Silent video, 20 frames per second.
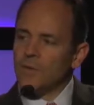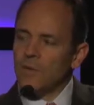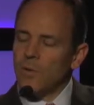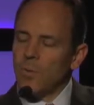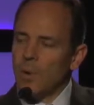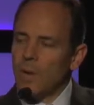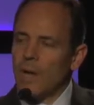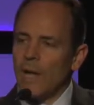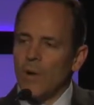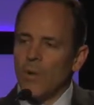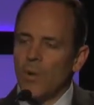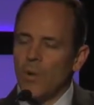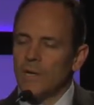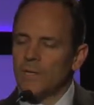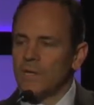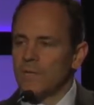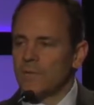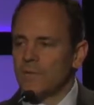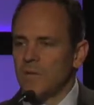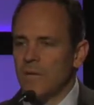and when I was
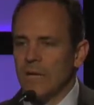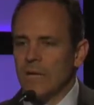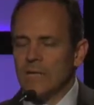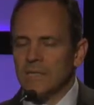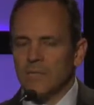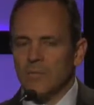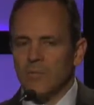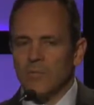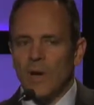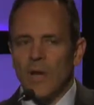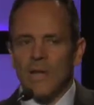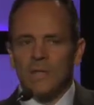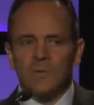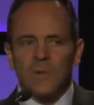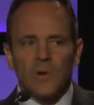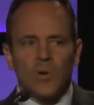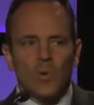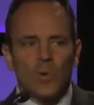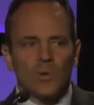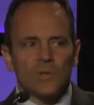taking some graduate
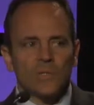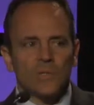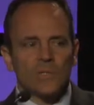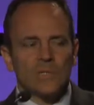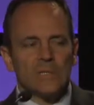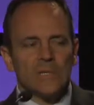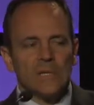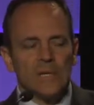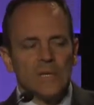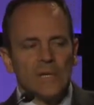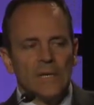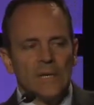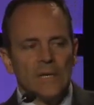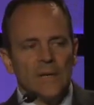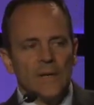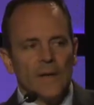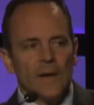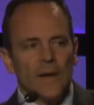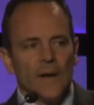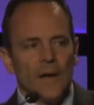courses
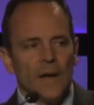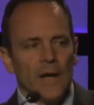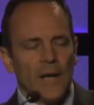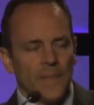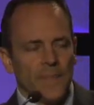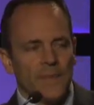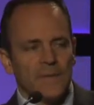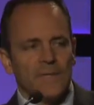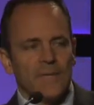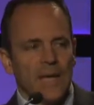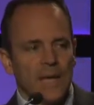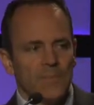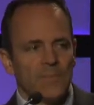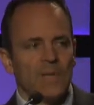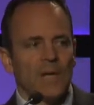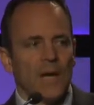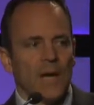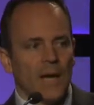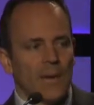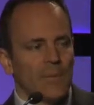at the same
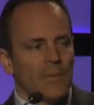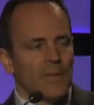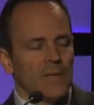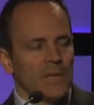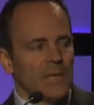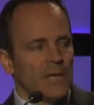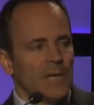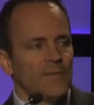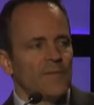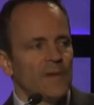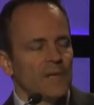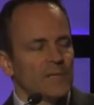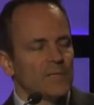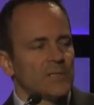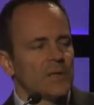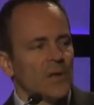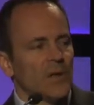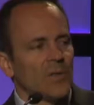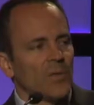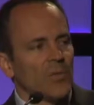time in the evenings
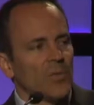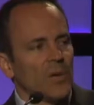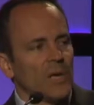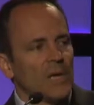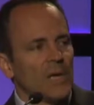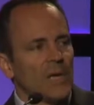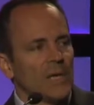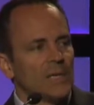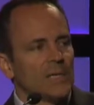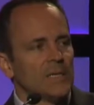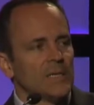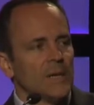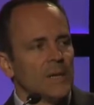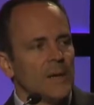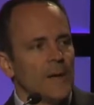and on the weekends.